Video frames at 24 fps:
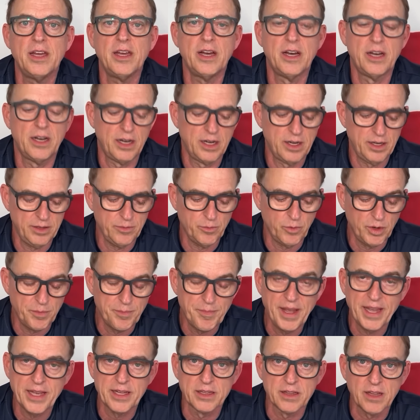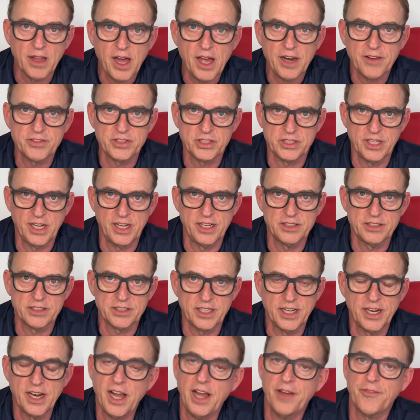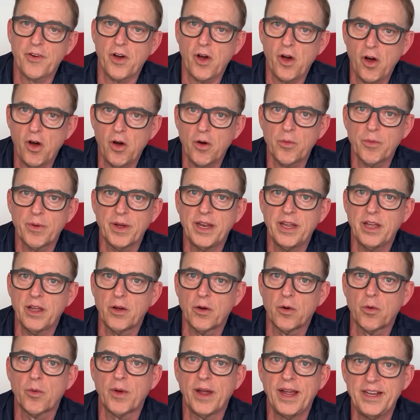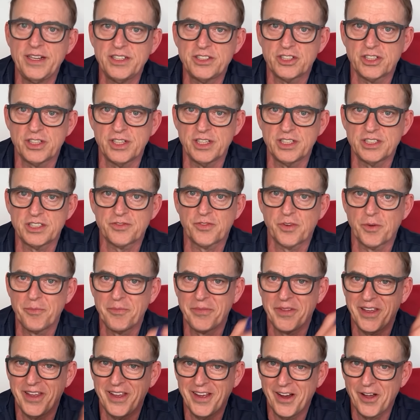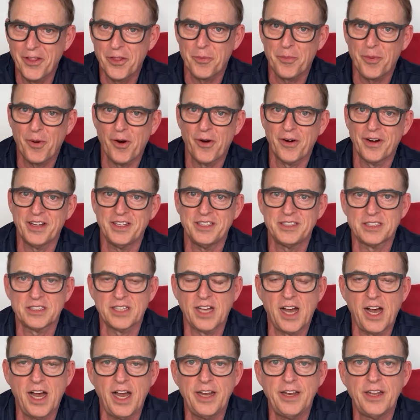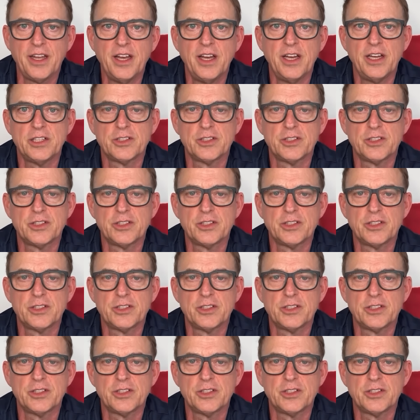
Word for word: uh, would make a lot of sense, and I've already arranged this from the other party's side,